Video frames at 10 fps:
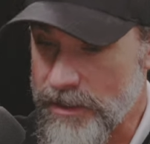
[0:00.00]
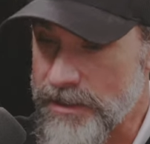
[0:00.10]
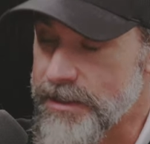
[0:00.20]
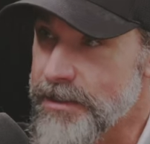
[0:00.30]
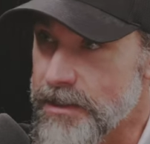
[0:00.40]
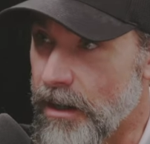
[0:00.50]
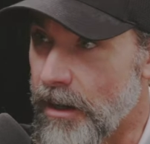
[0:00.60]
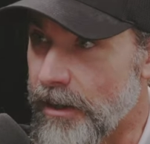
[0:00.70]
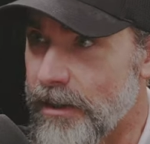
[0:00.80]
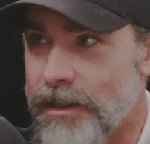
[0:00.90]
consistent
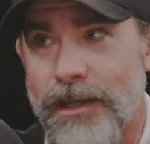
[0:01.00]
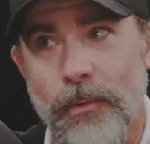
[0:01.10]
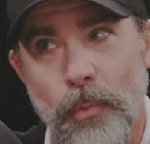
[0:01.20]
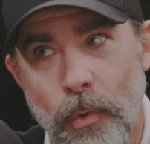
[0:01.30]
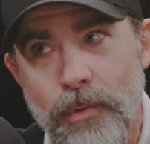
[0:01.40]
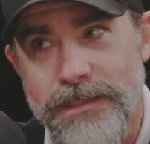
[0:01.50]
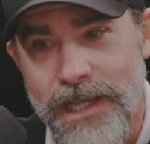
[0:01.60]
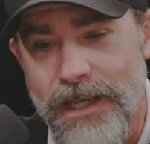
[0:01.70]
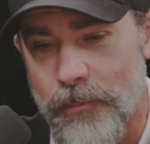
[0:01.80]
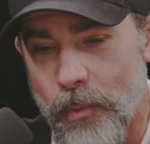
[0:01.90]
on it, it won't
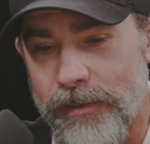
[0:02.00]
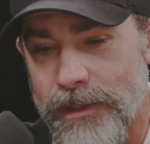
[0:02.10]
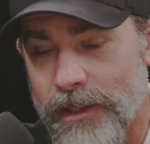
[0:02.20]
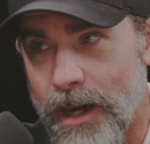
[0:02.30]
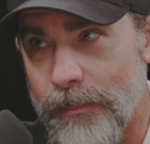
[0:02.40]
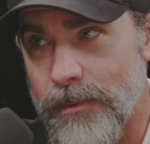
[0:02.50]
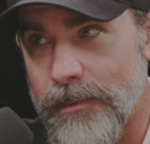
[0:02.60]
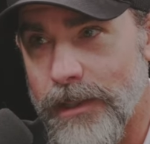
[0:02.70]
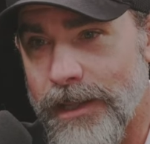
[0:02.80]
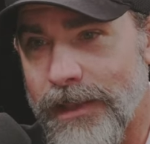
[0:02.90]
take more than a
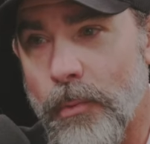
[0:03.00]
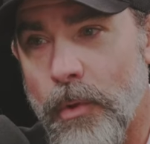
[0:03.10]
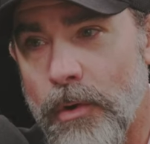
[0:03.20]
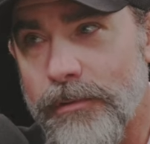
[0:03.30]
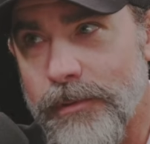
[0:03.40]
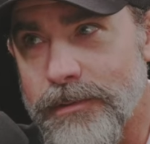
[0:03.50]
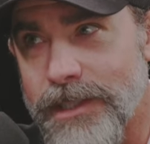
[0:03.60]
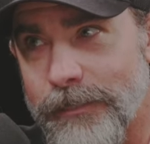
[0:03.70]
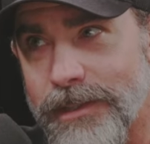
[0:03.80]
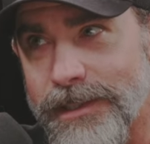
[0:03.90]
couple and they won't throw
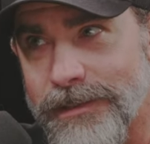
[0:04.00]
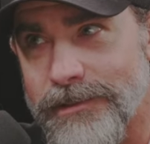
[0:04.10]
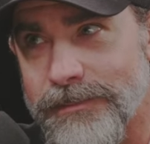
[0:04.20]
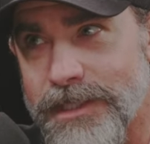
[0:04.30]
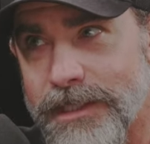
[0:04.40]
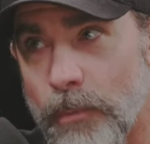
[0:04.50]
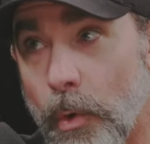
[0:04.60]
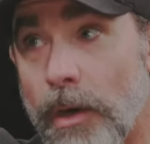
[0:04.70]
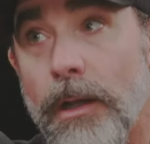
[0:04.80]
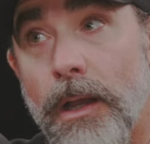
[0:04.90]
temper tantrums
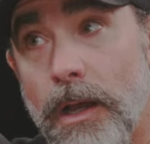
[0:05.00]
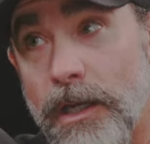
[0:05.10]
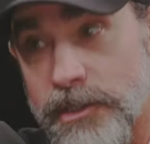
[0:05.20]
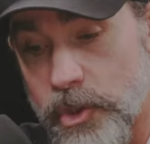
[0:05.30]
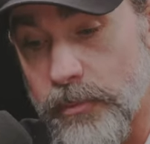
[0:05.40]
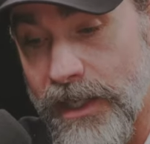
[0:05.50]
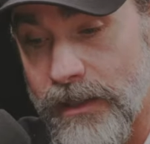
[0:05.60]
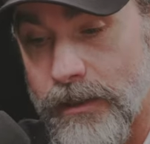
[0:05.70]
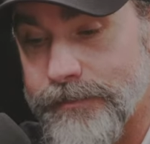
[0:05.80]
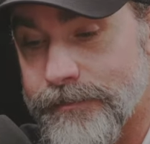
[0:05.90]
anymore, assuming